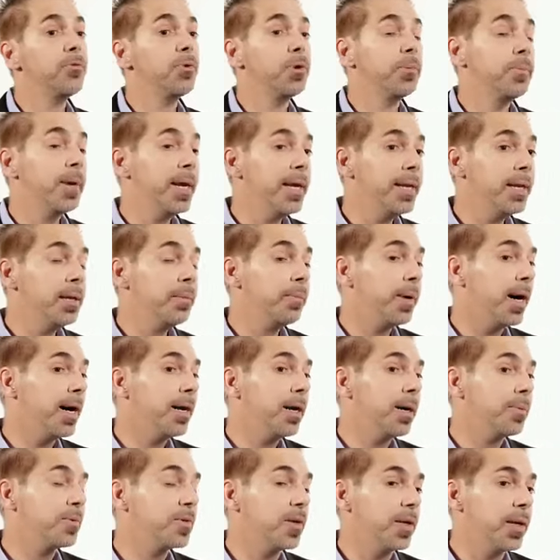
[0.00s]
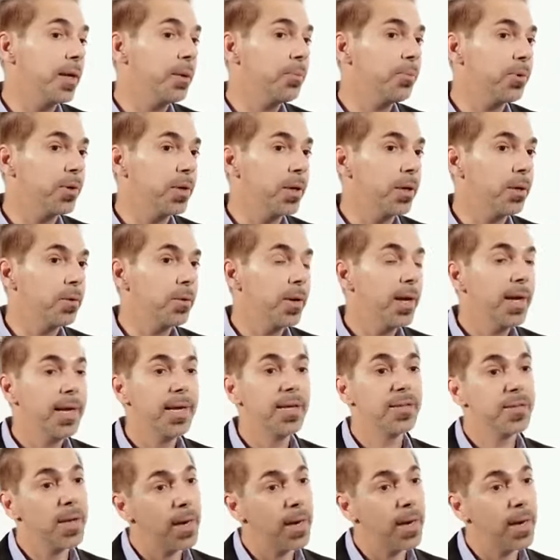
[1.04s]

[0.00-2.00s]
the remaining biopsied embryo is